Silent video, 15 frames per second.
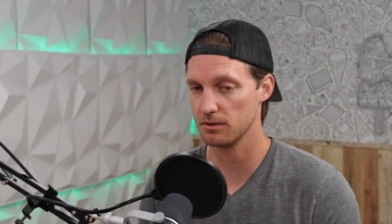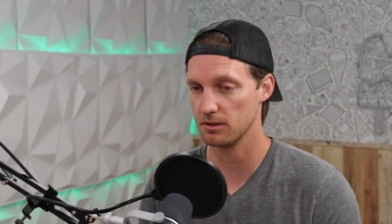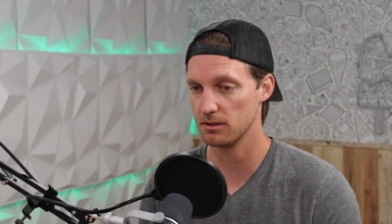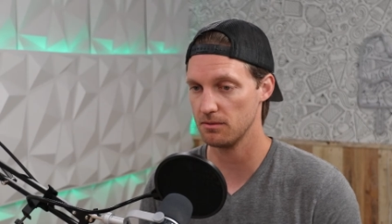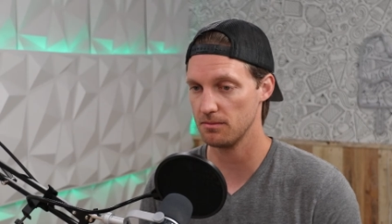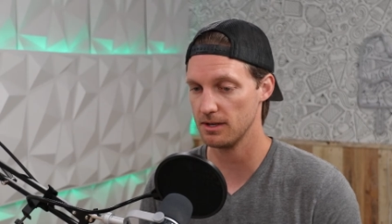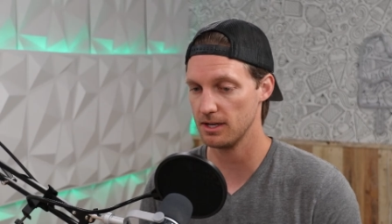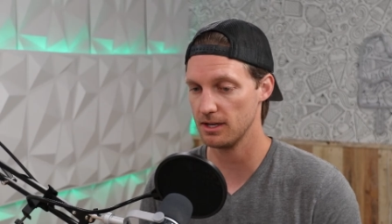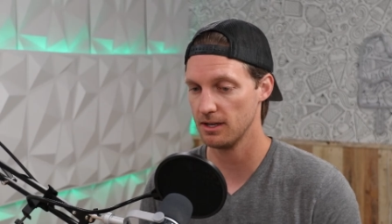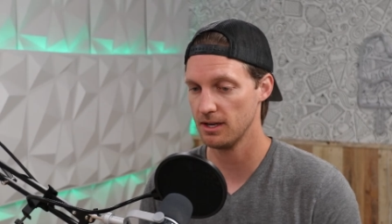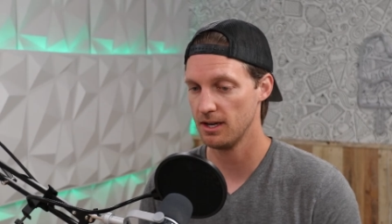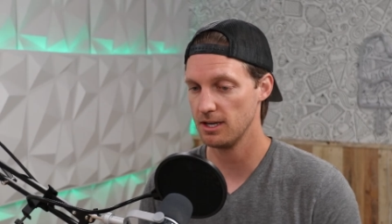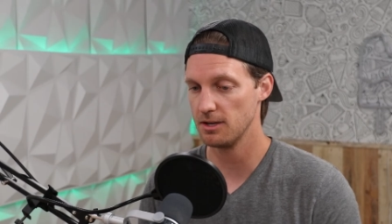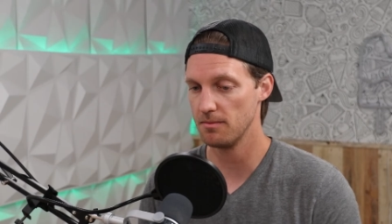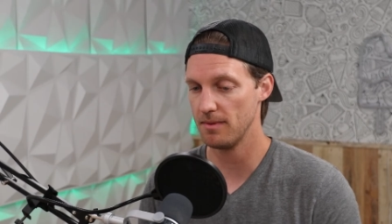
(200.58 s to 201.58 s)
are going to
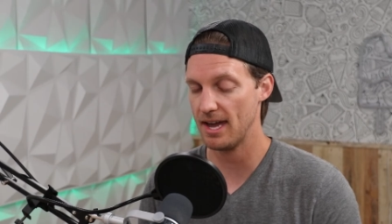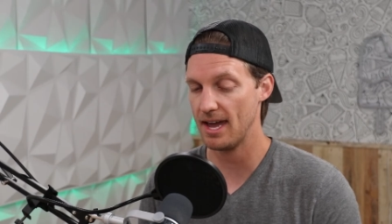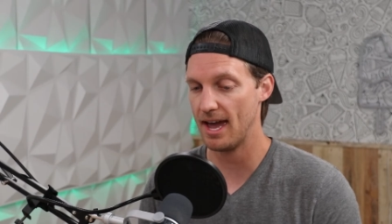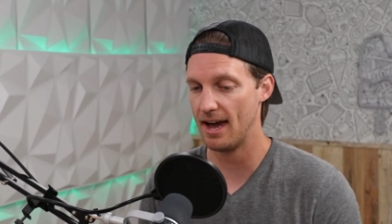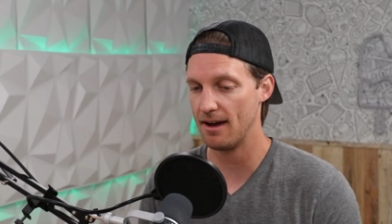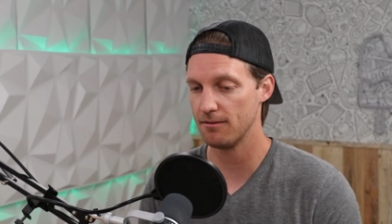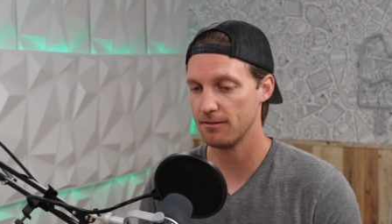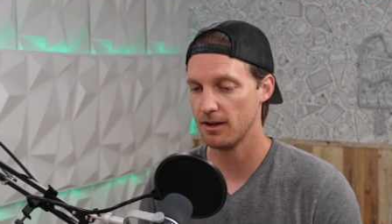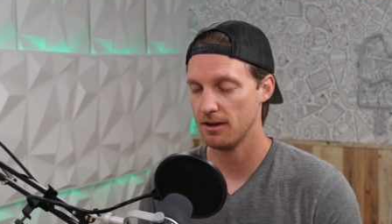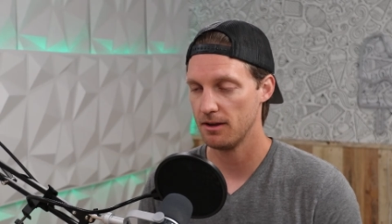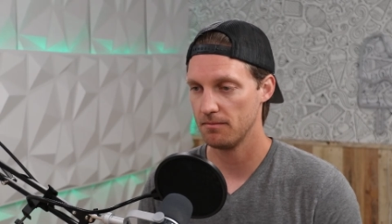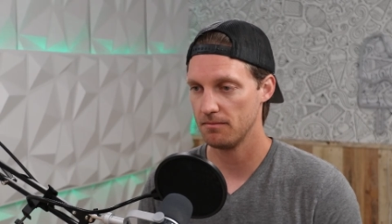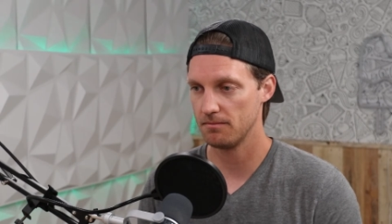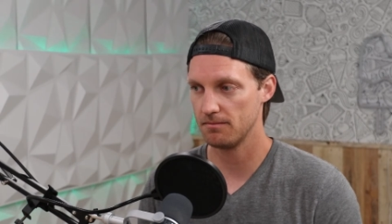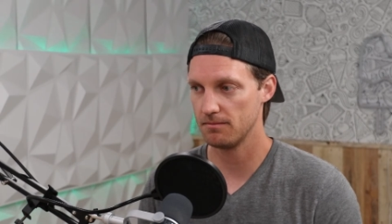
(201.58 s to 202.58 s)
you may have
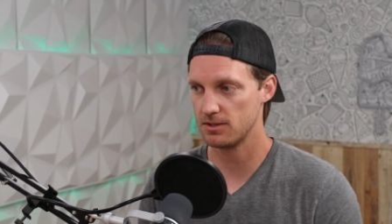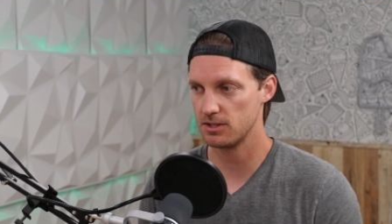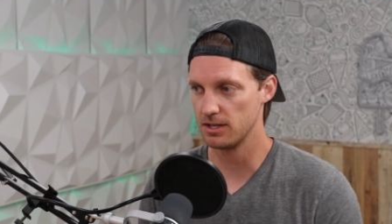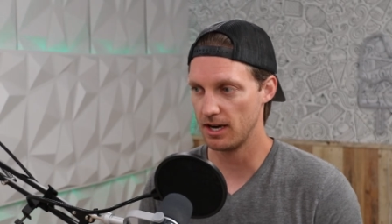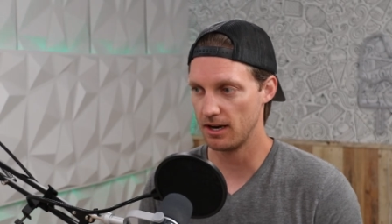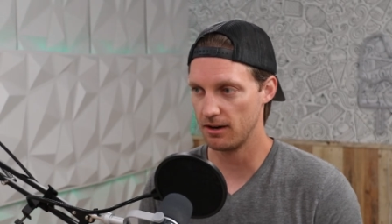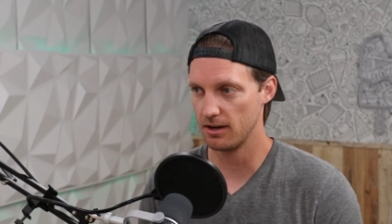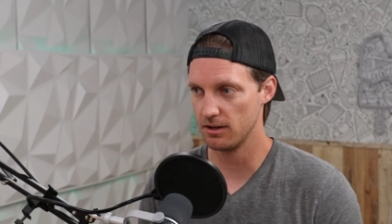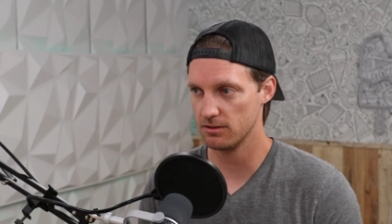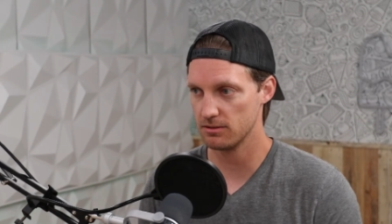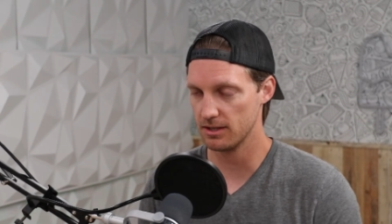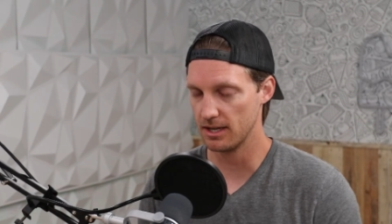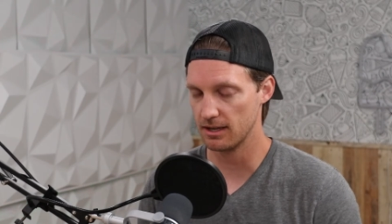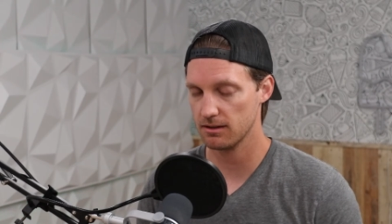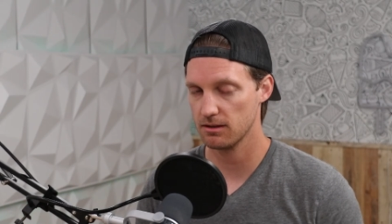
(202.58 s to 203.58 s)

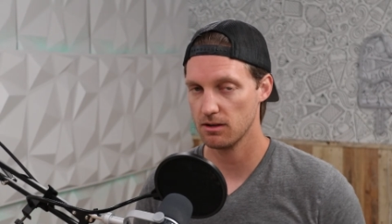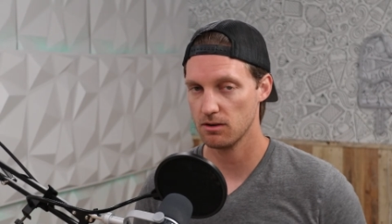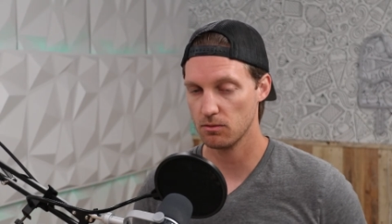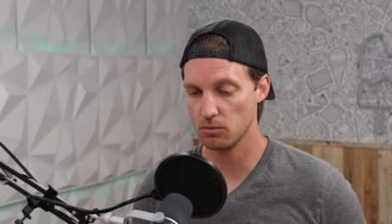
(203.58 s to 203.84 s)
scenarios like